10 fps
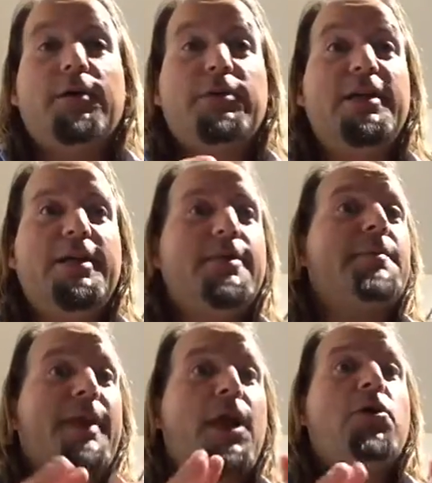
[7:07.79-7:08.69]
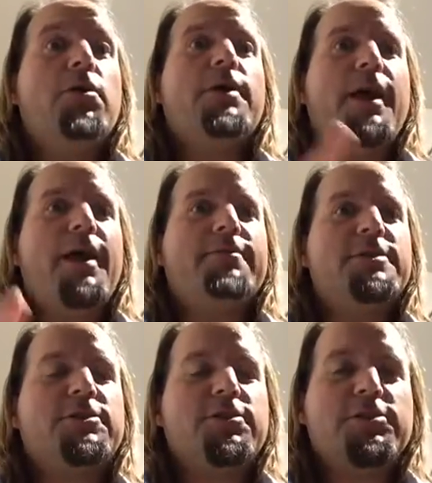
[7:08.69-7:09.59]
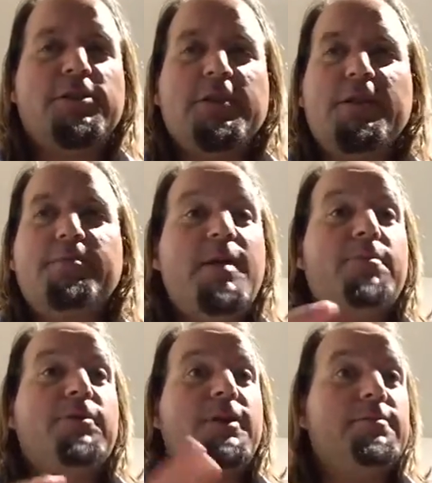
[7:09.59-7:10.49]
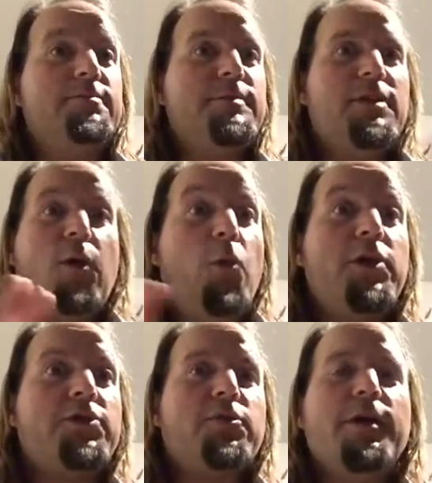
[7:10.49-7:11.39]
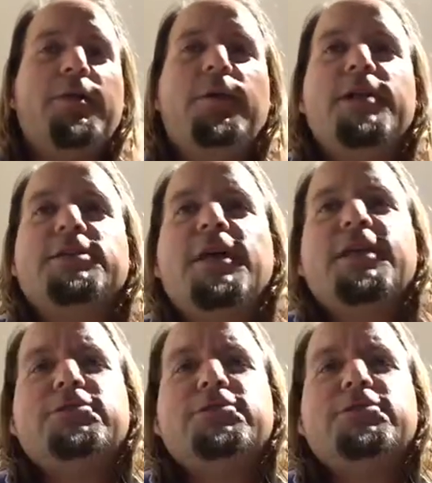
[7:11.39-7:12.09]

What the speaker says: read it, and then be like, "Oh, okay, I have this curse," and then people can wonder what it was.